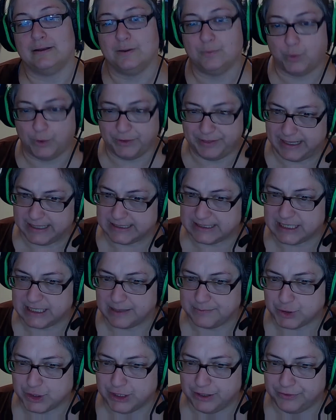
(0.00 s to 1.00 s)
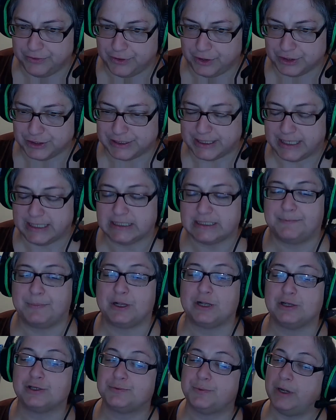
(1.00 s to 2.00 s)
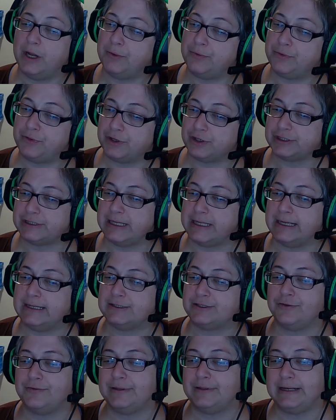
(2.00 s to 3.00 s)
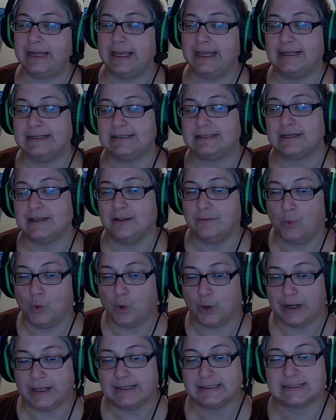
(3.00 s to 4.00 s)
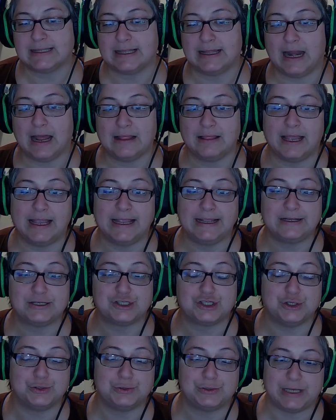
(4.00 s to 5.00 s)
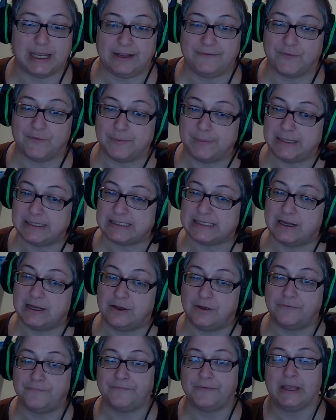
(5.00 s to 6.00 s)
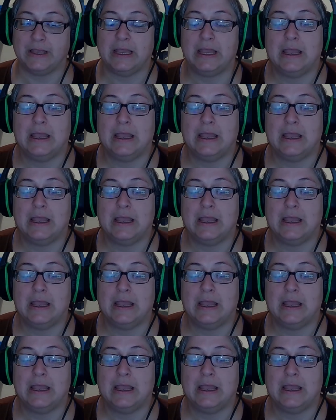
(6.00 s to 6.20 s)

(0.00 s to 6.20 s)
with the exception of Thursdays, because we know Thursdays are the days in the mornings that I like to take for myself.